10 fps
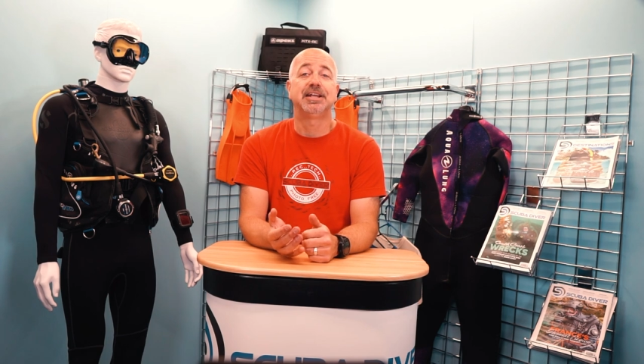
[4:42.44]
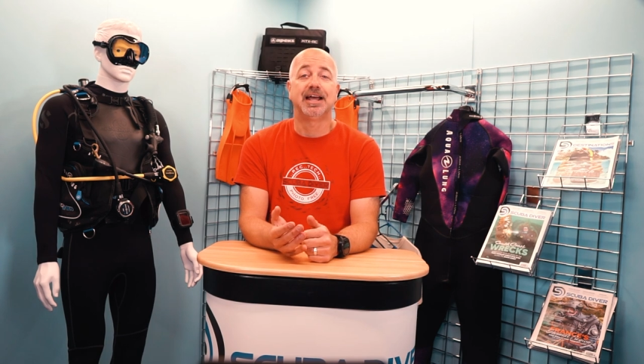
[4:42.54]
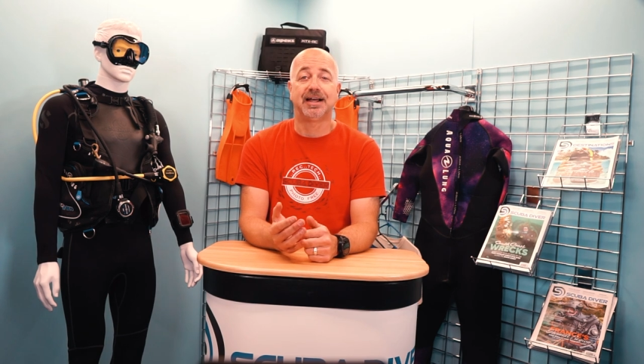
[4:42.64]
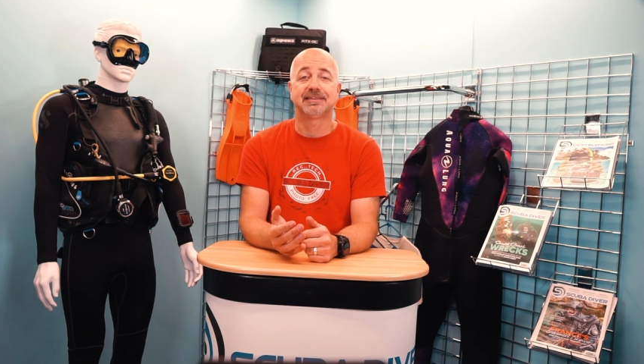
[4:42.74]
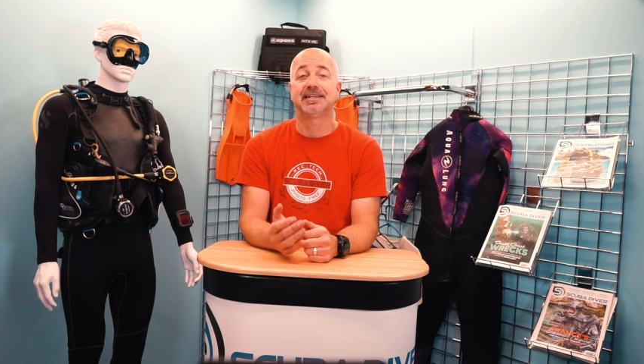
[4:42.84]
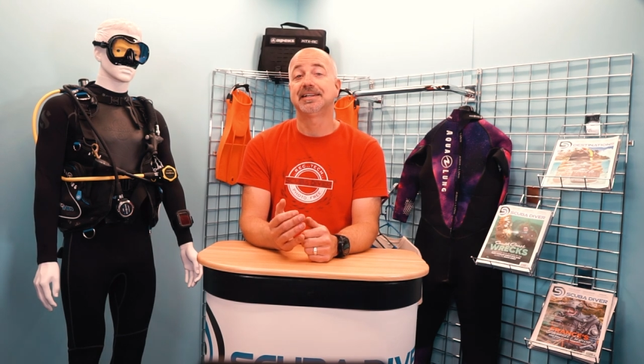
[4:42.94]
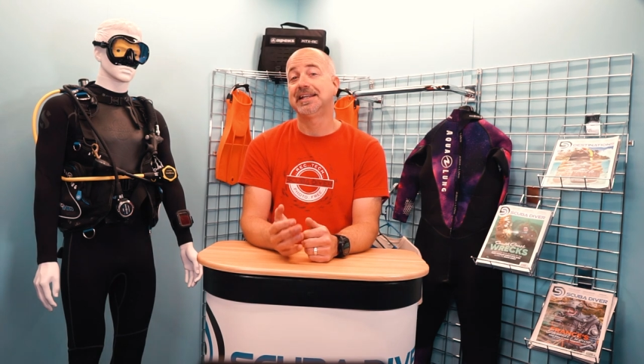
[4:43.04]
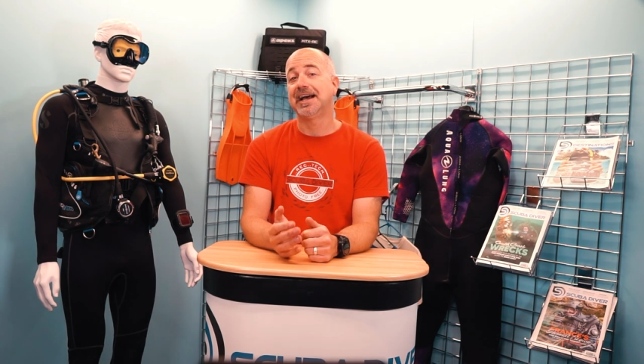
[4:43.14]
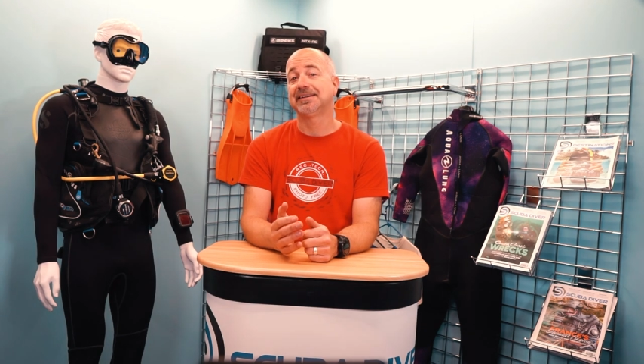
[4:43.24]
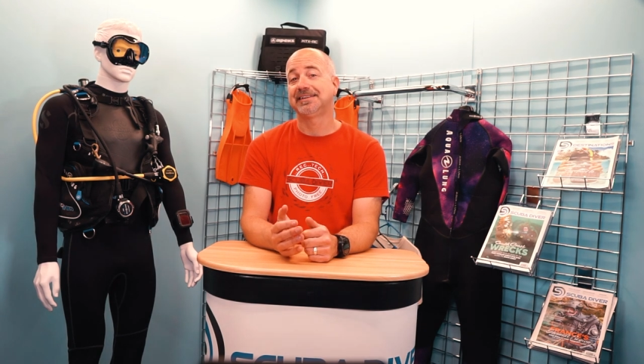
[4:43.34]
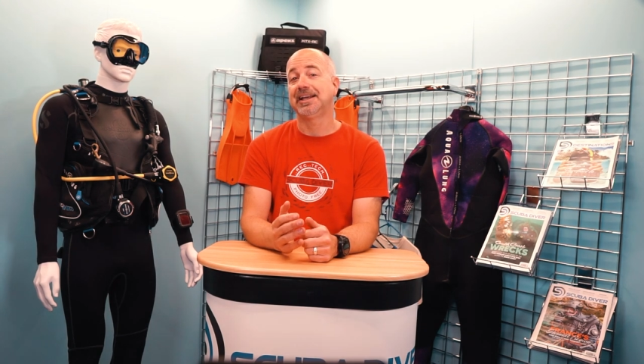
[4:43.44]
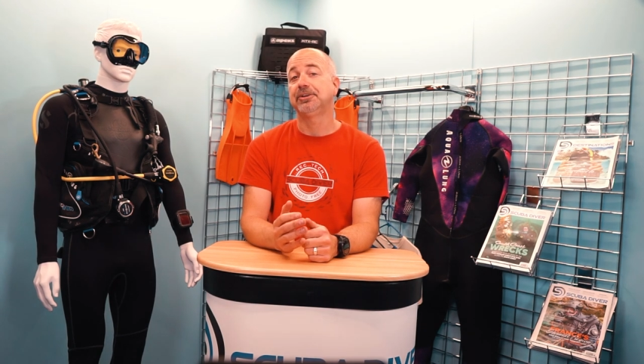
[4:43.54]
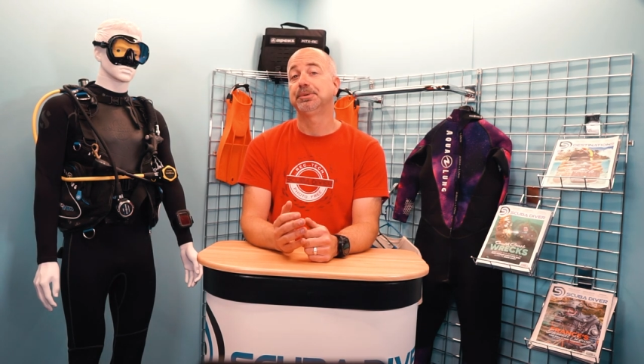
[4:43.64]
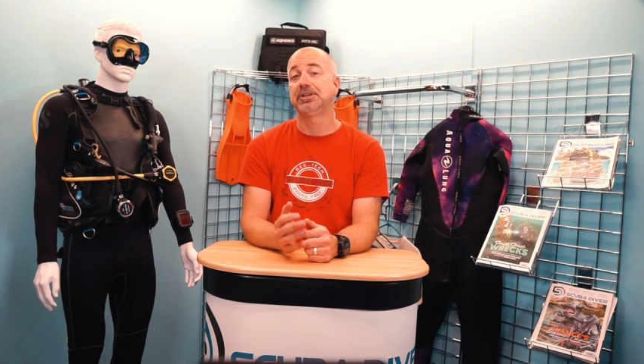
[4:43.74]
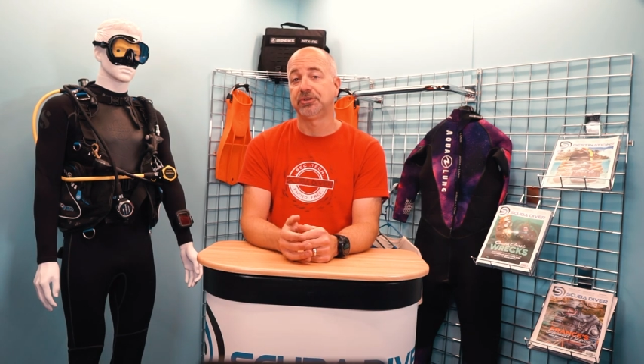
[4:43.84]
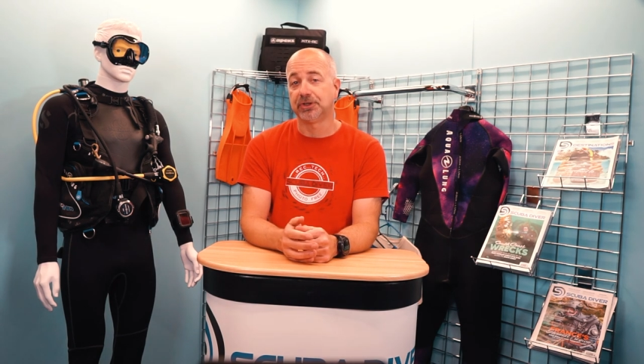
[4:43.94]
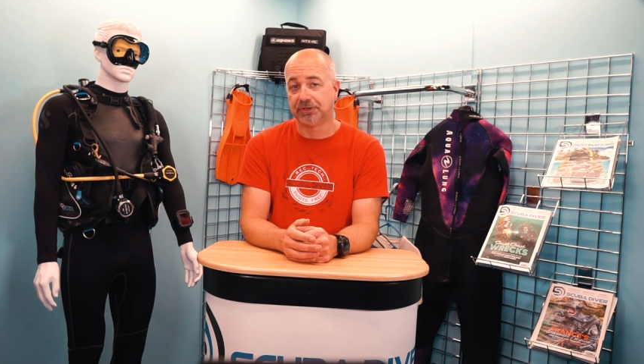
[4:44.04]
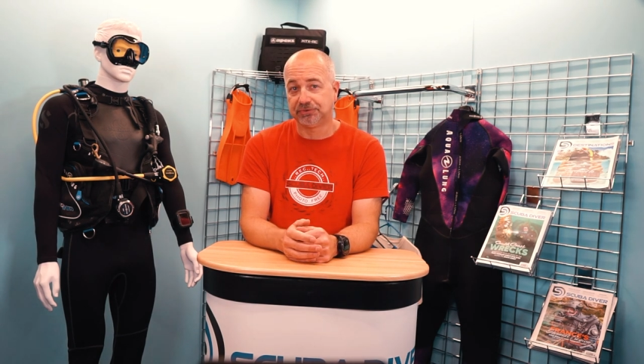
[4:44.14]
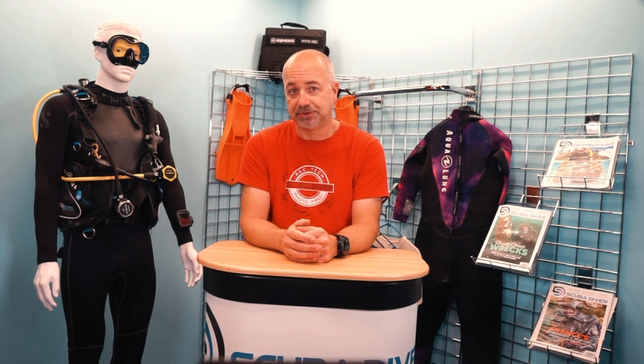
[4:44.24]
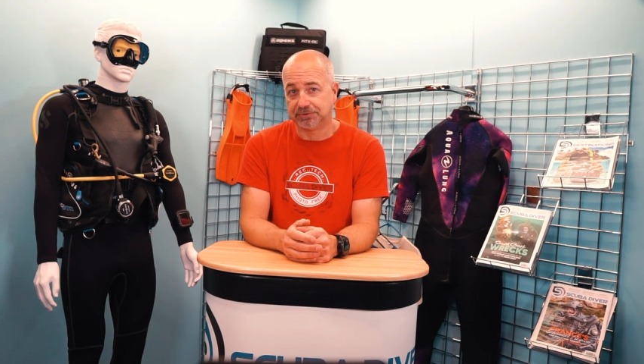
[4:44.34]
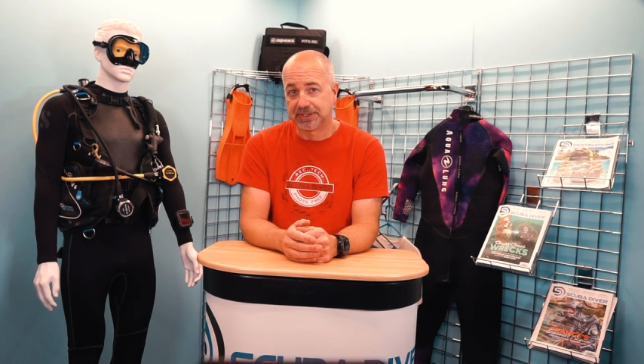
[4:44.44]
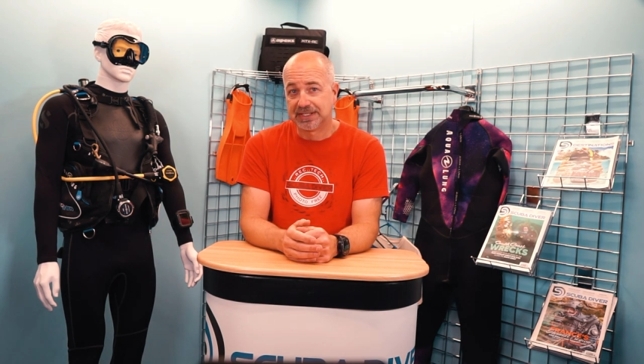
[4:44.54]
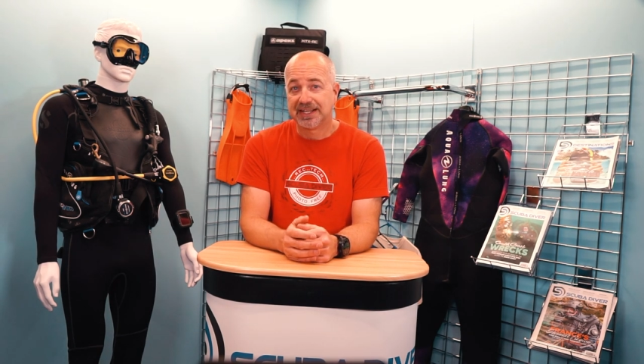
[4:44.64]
in the Arctic and the Arctic Expedition undersuits,